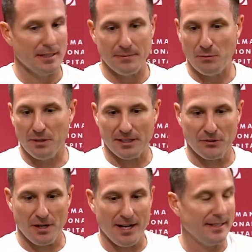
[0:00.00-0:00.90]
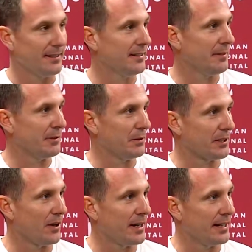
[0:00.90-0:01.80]
I mean, what a grind. I mean, what a
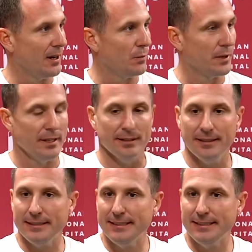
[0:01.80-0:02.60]
grinded out win.